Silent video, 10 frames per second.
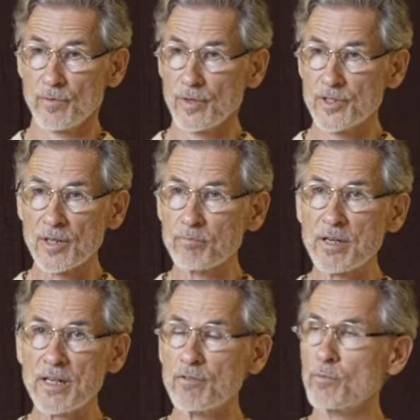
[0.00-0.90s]
it's
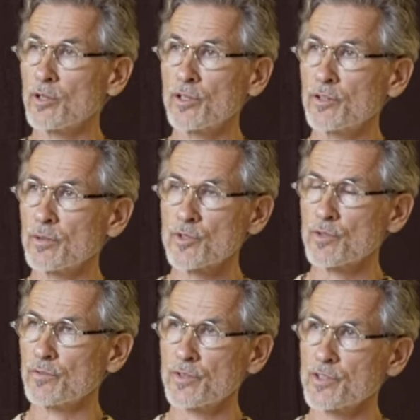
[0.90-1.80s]
unbelievable in terms
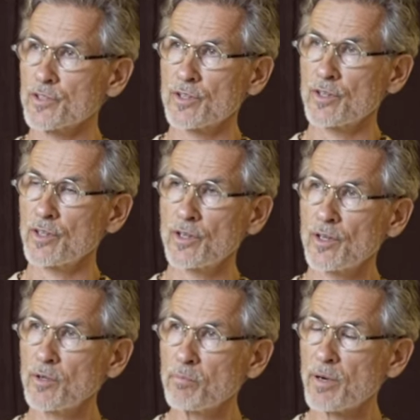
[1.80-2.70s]
of its
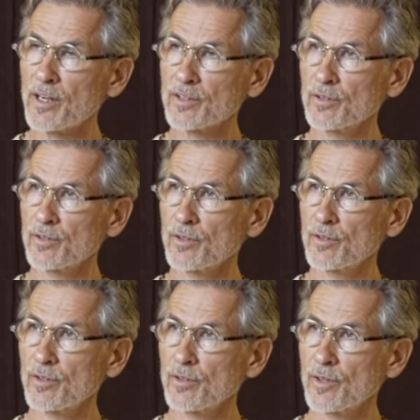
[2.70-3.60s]
impact.
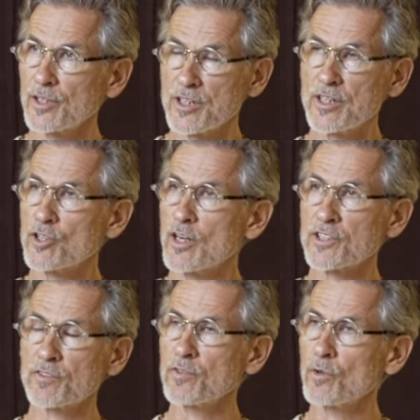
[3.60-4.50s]
It's literally
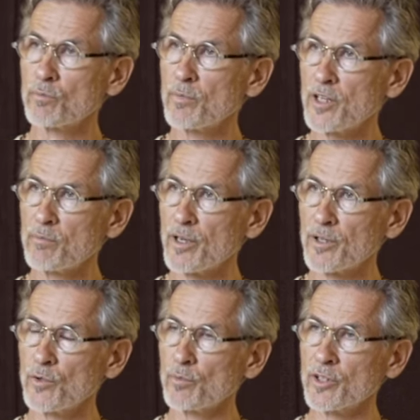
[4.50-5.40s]
as if not made by
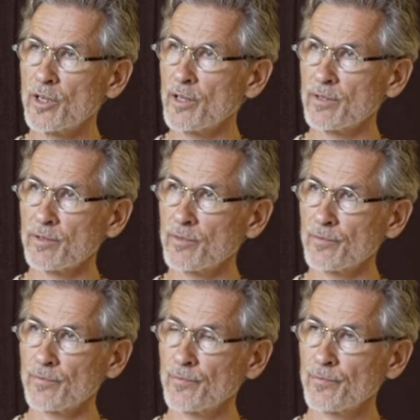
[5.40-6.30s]
human hand.
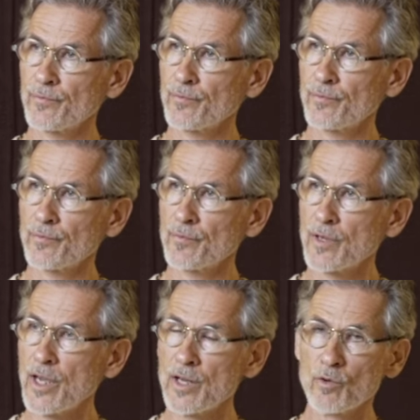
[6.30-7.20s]

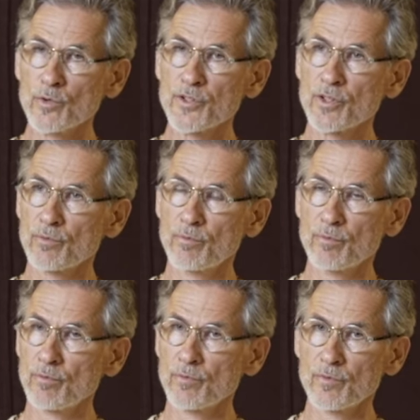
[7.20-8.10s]
And also
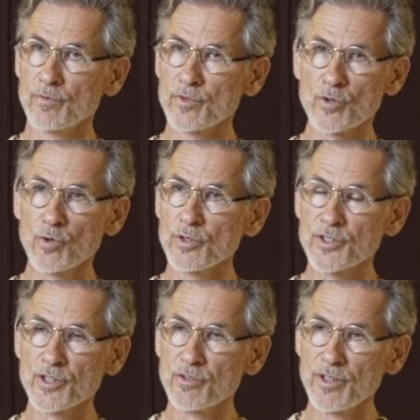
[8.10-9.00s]
scholars
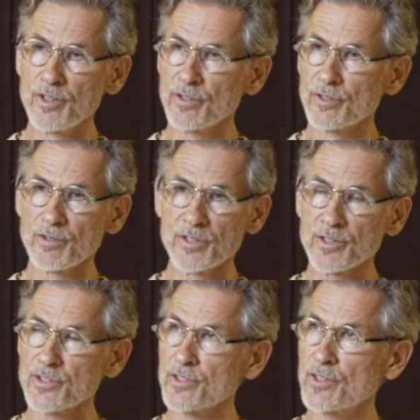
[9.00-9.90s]
agree and
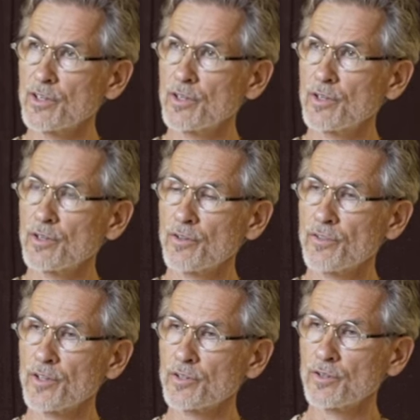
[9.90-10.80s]
critics
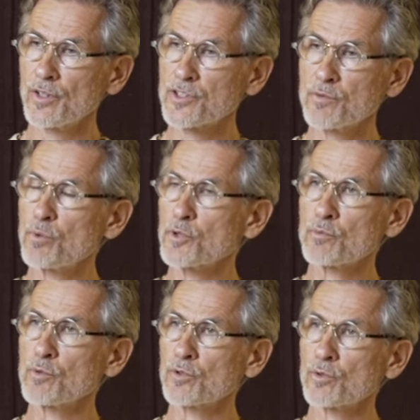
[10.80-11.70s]
that it's
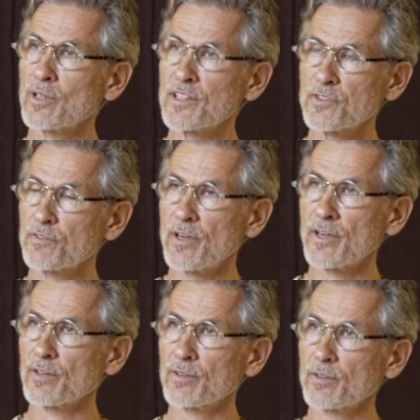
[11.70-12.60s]
impossible to
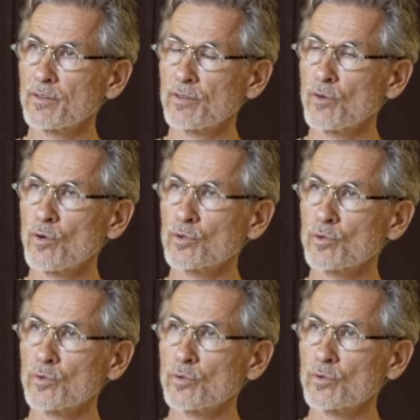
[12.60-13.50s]
classify or
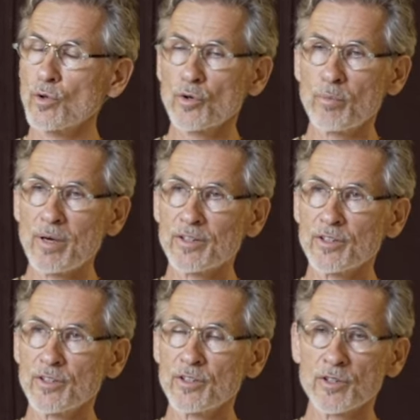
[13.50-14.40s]
to talk about
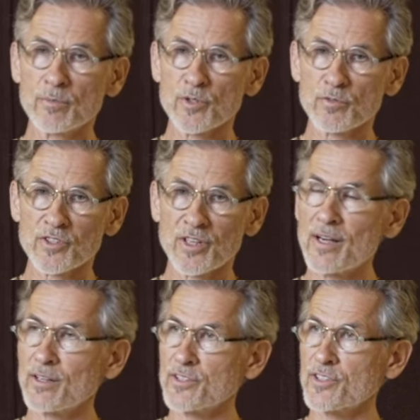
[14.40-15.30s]
it in terms of
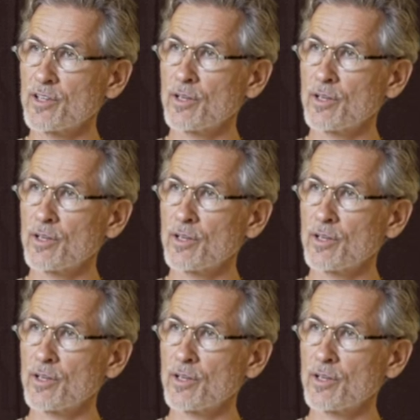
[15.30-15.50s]
styles